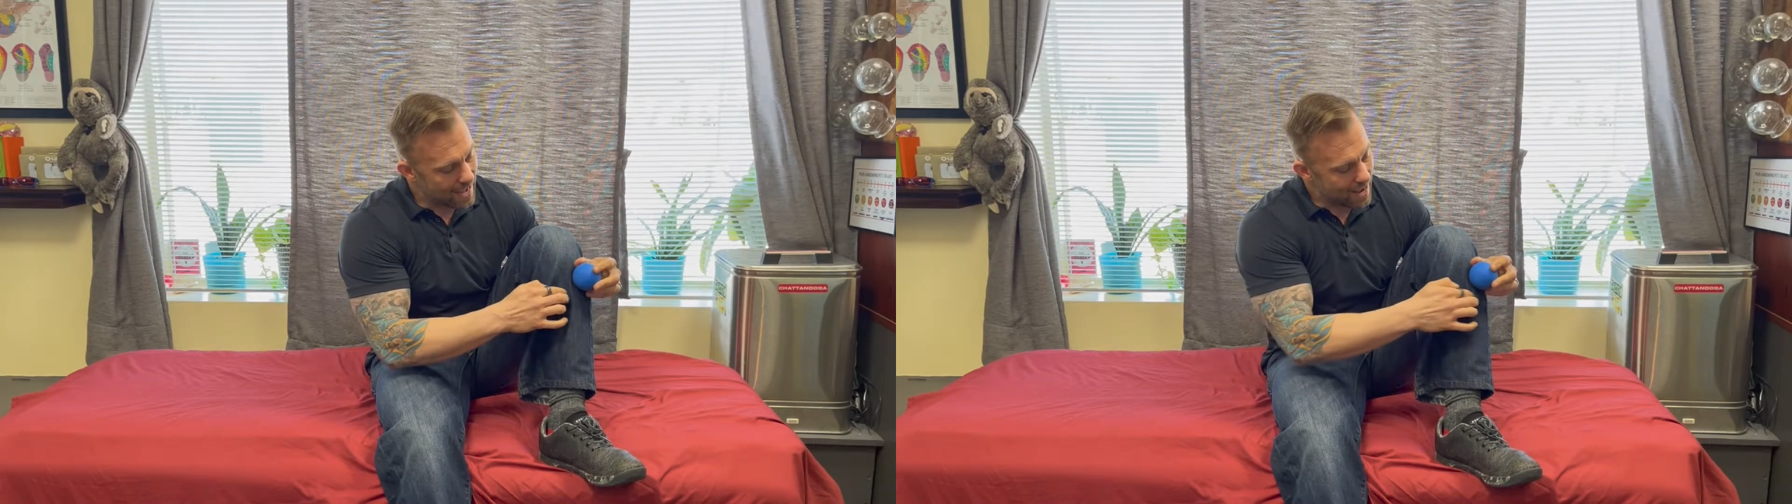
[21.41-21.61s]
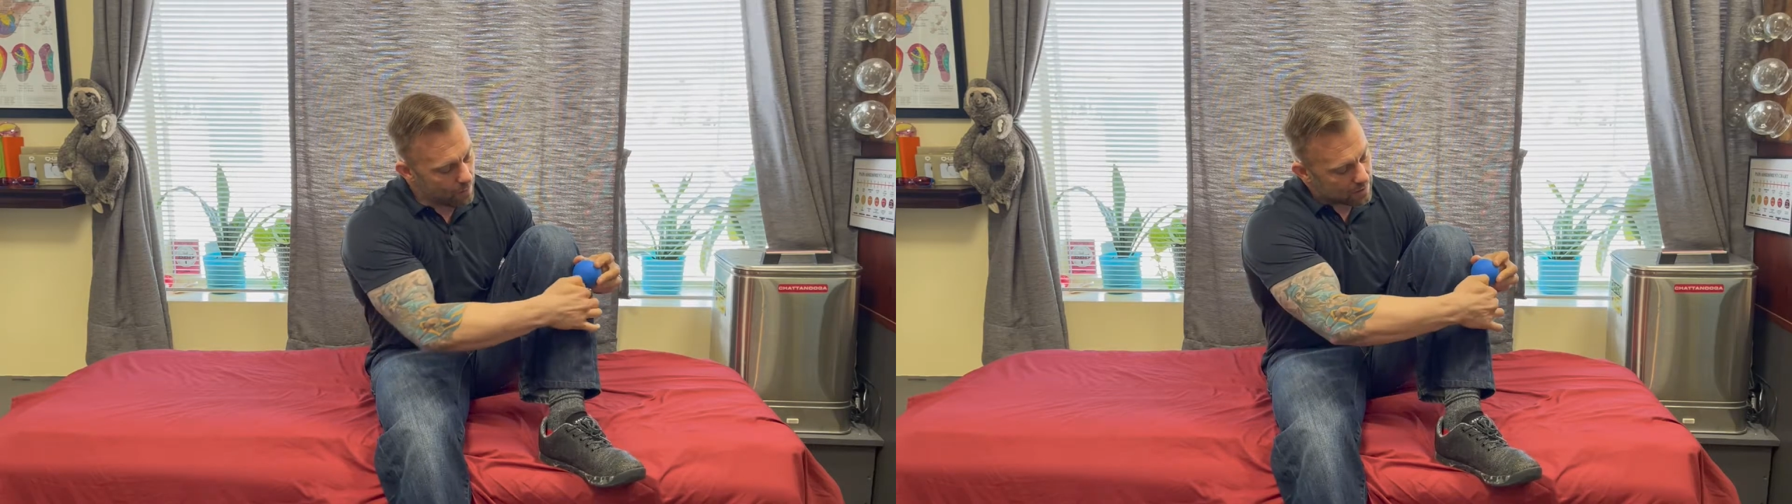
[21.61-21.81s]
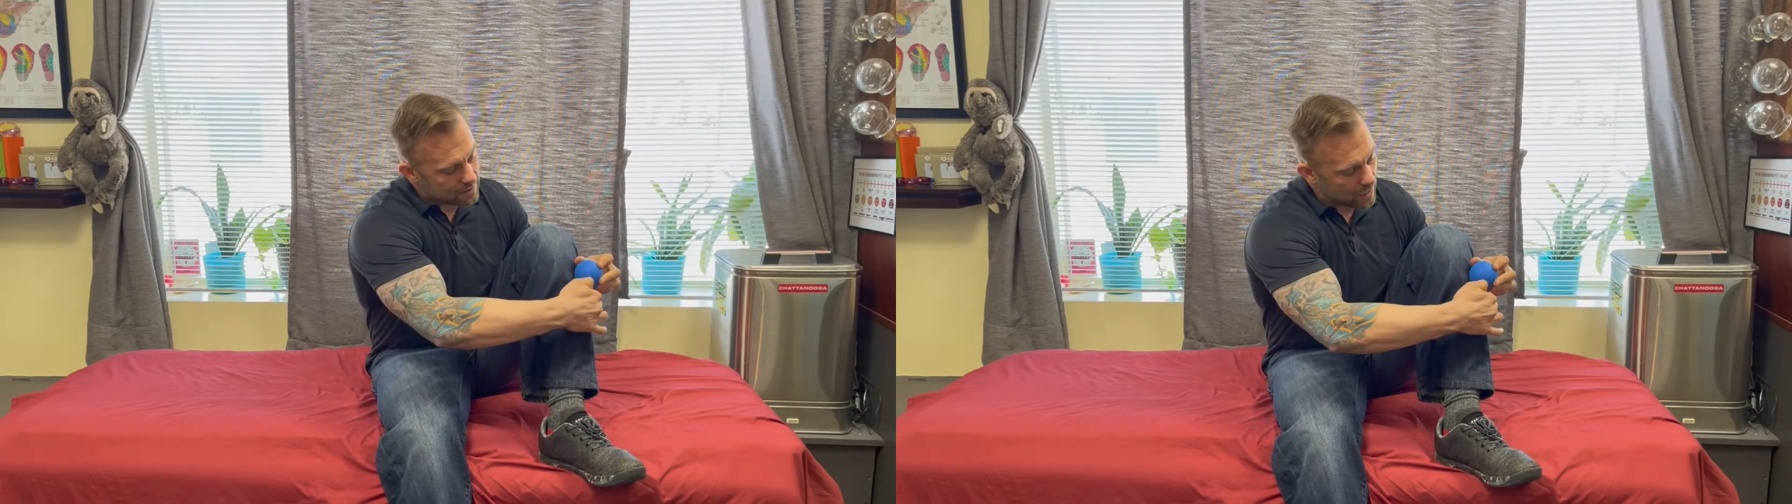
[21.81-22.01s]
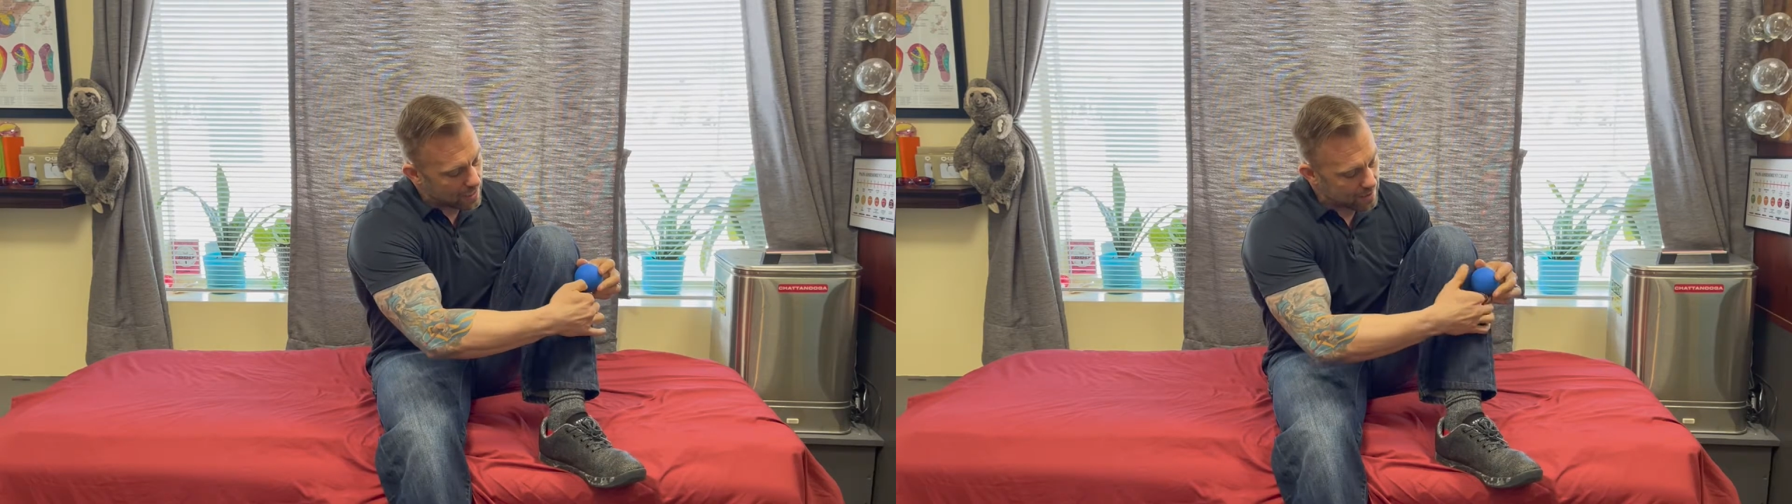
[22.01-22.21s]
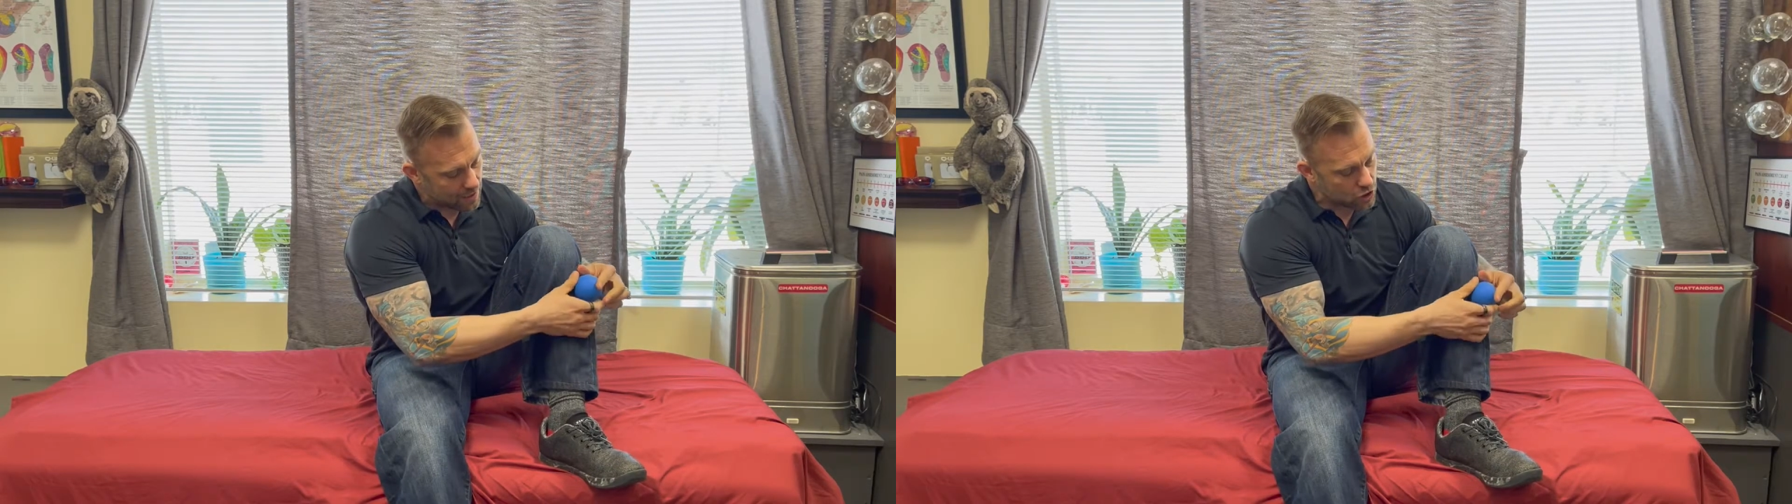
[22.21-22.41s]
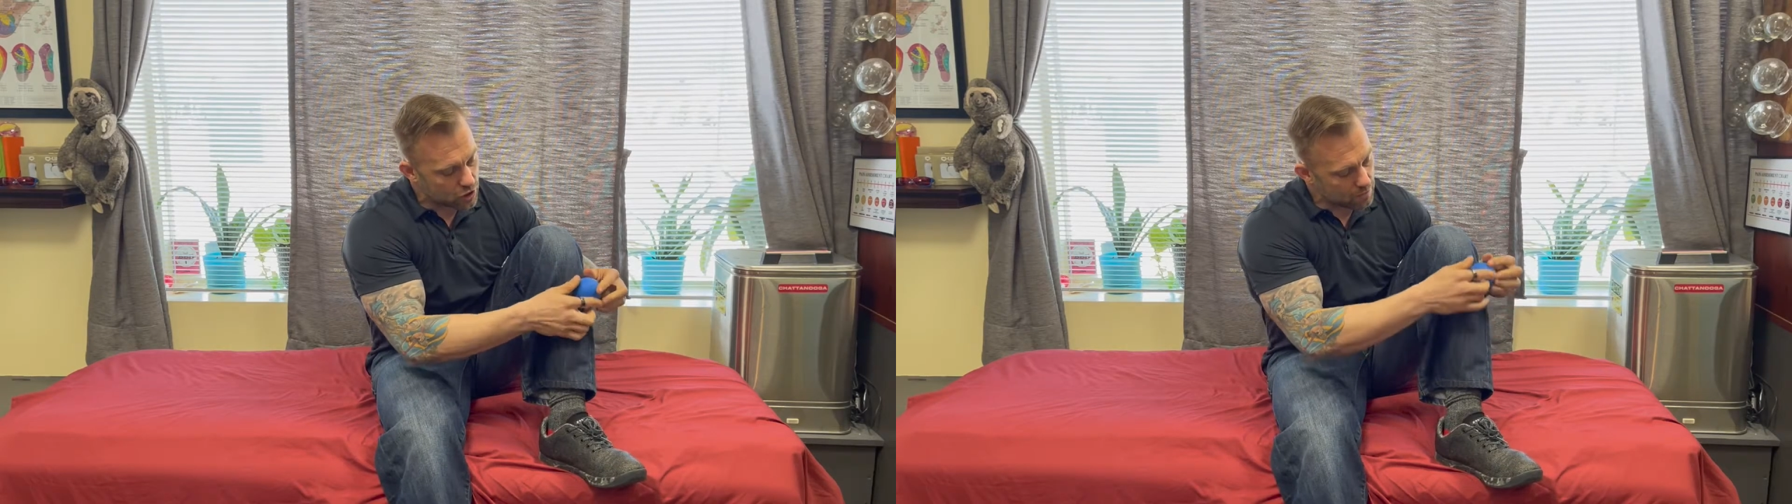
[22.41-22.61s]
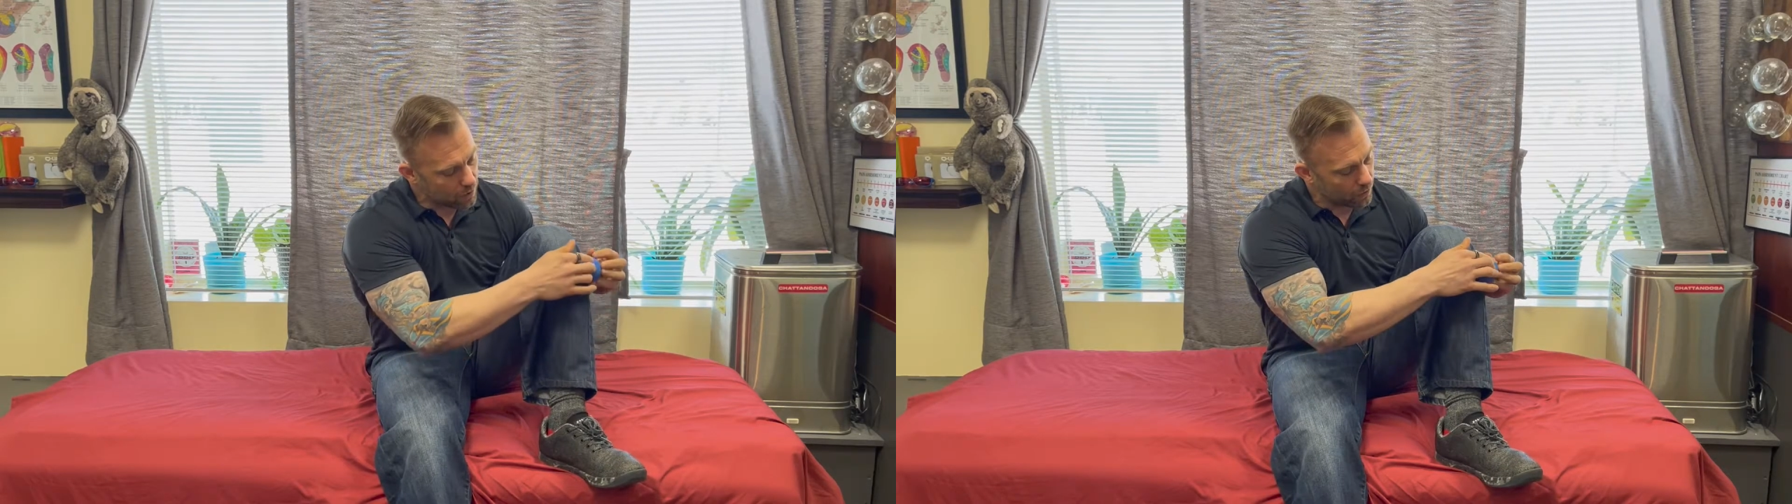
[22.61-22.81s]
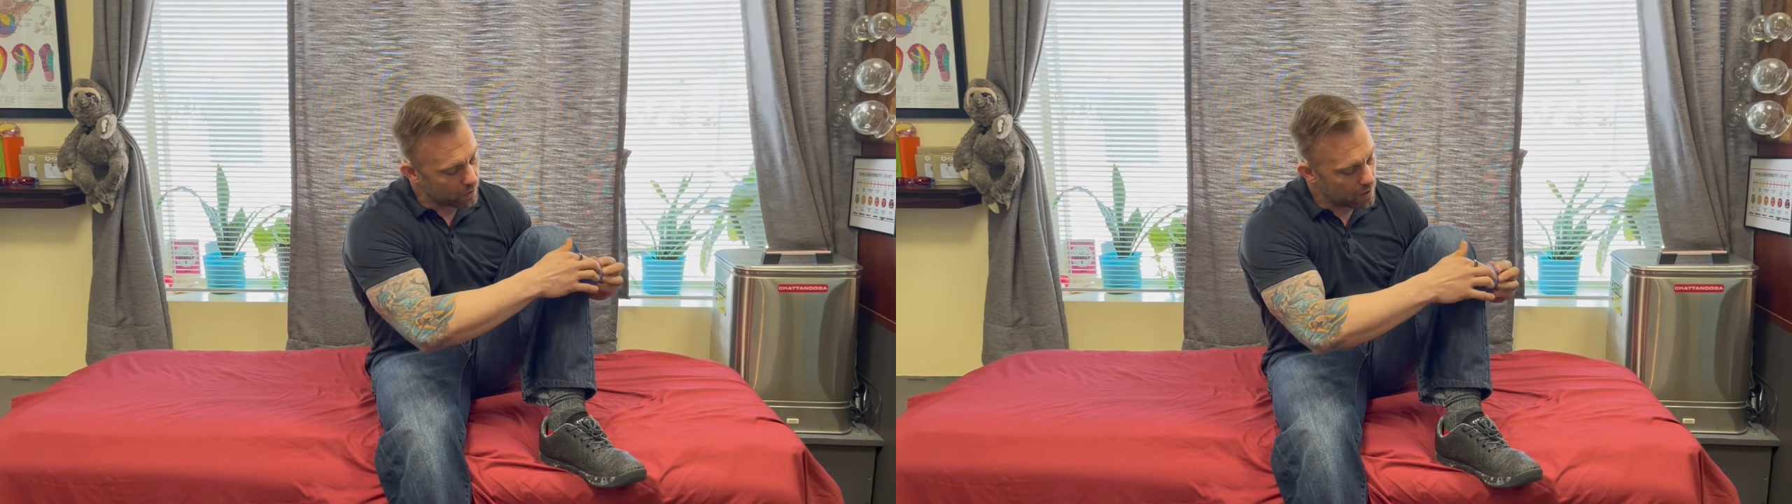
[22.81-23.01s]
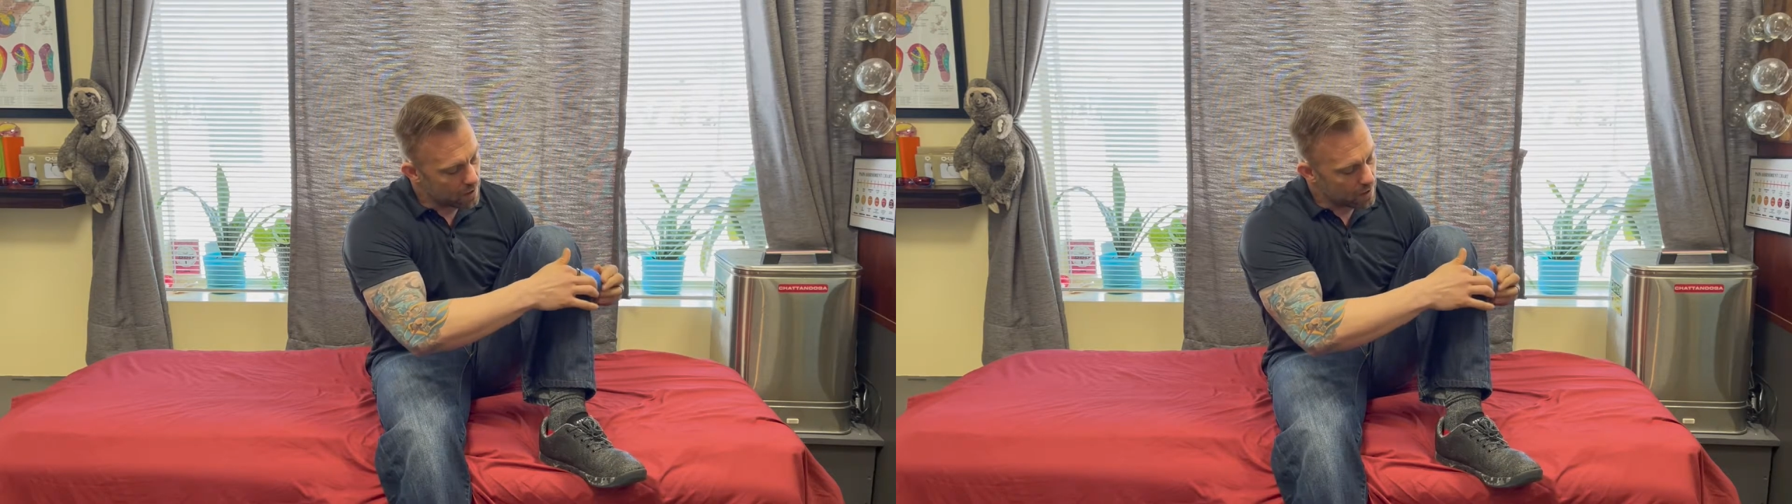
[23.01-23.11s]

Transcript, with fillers: outside of that shin bone